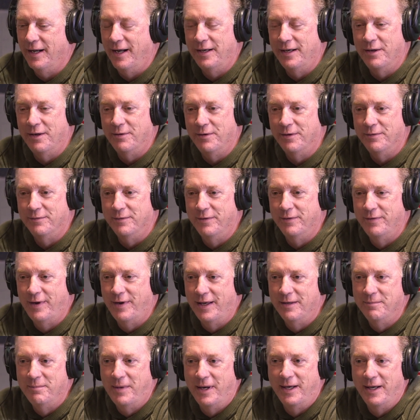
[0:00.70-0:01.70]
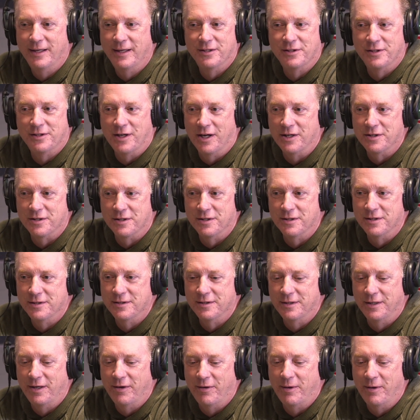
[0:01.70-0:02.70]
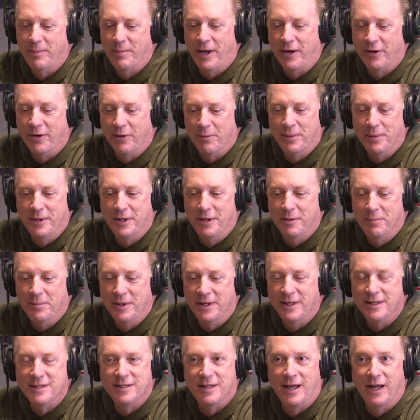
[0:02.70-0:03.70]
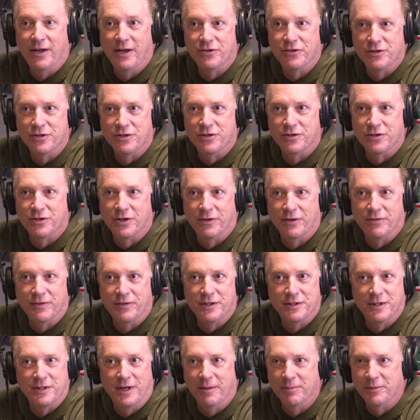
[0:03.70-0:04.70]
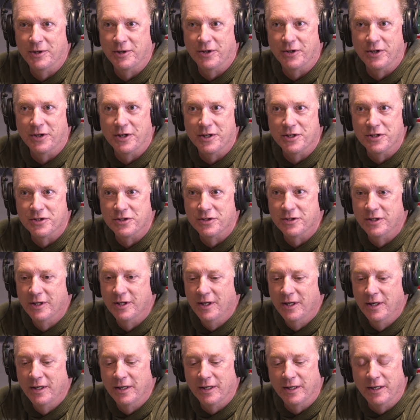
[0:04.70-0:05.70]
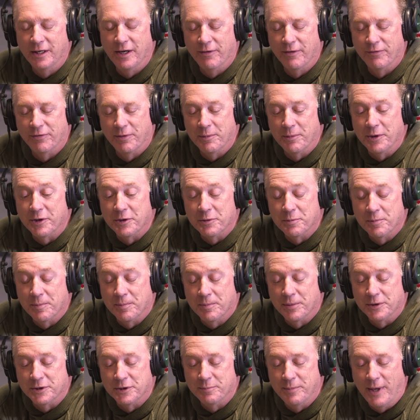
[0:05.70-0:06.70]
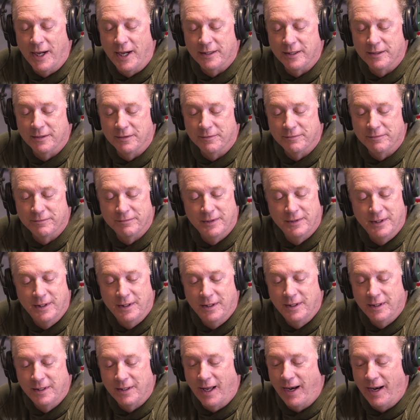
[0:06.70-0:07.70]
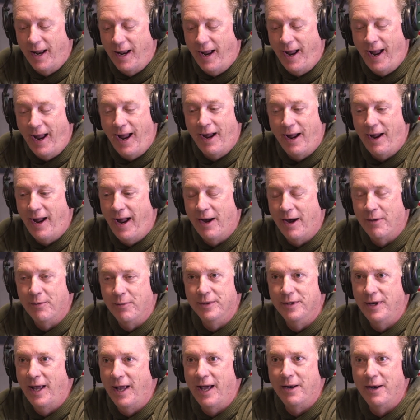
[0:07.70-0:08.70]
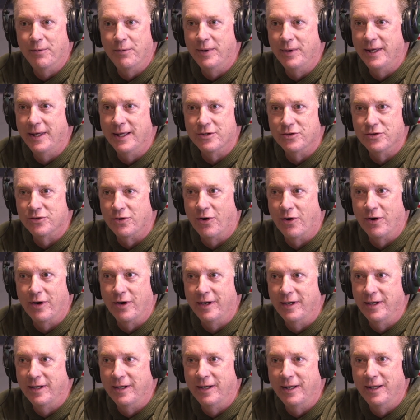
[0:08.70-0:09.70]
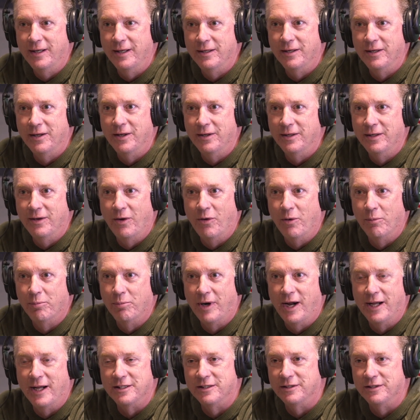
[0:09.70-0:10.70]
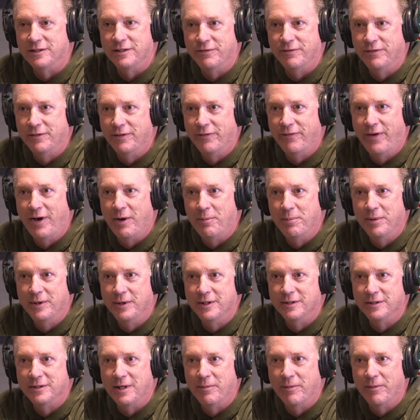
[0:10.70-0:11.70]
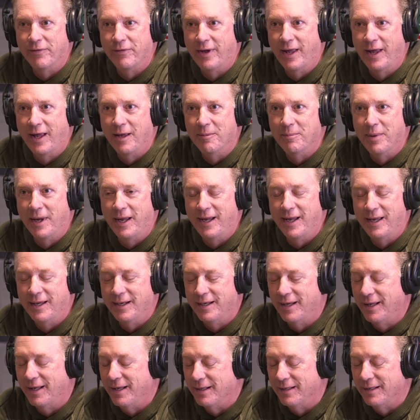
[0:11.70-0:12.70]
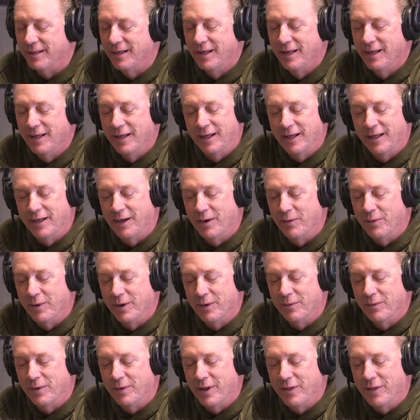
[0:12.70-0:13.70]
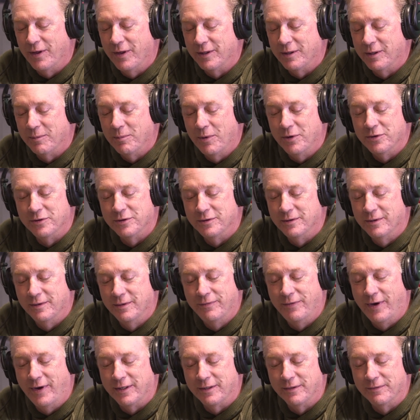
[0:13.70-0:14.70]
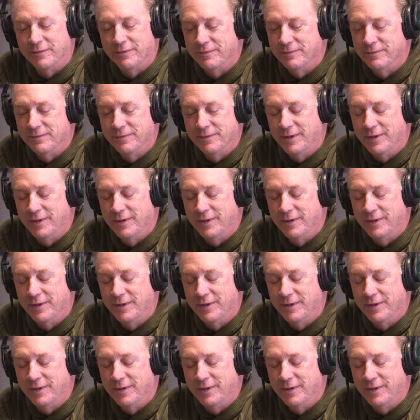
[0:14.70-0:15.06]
I know we've had many discussions, about our B2B sales as a service, and I'm curious, from your perspective, kind of how do we get started in the whole process of developing this type of campaign, and what do you think the most effective